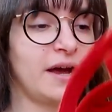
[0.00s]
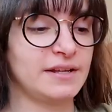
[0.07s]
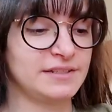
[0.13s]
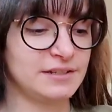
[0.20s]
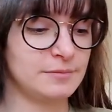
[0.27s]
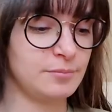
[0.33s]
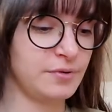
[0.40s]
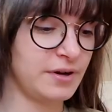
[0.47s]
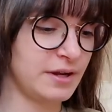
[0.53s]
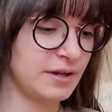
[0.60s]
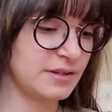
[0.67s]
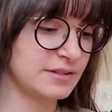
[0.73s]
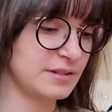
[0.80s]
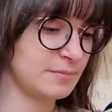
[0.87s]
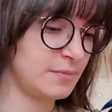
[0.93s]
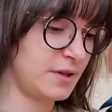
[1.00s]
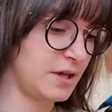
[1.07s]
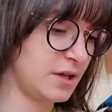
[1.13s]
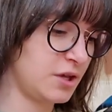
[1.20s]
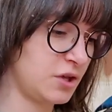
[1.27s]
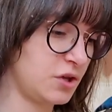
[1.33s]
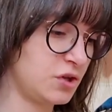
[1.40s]
I did bring some
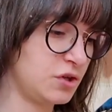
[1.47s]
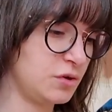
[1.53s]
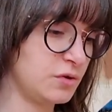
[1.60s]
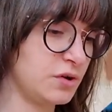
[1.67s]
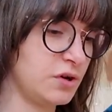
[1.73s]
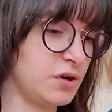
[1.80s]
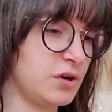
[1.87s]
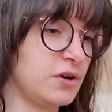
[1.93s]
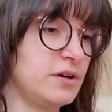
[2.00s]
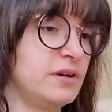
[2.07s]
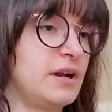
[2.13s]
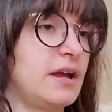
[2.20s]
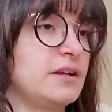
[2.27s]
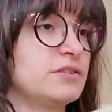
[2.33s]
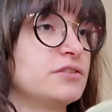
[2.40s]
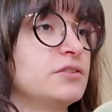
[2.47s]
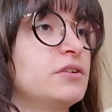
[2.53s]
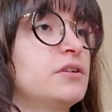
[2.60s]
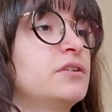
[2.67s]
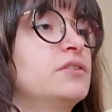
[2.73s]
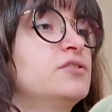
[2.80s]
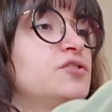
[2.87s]
like cuter, nicer